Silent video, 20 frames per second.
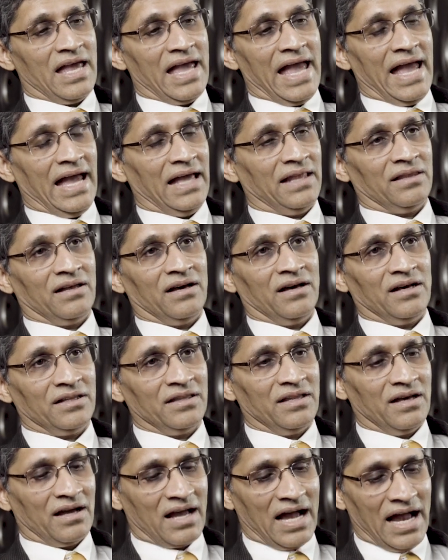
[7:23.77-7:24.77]
And
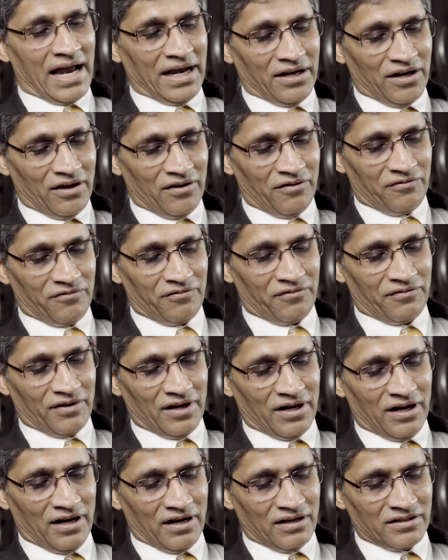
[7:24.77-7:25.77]
the kind of
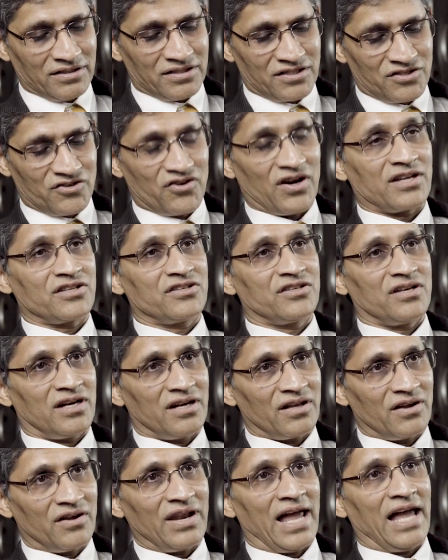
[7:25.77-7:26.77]

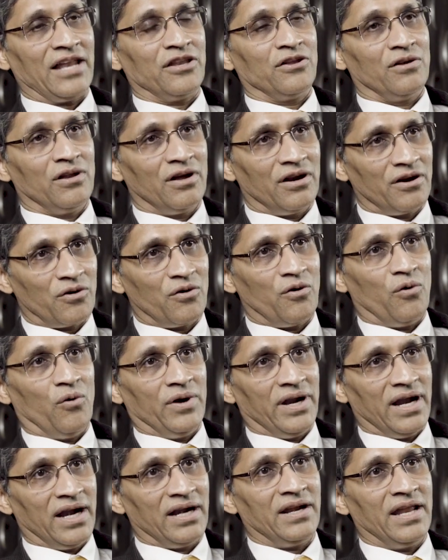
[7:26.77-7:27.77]
structured, granular,
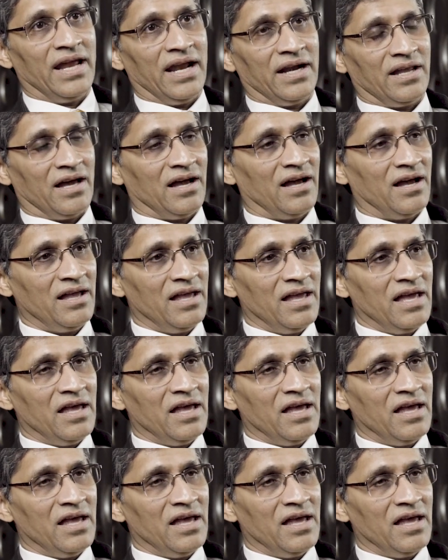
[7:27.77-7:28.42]
coded data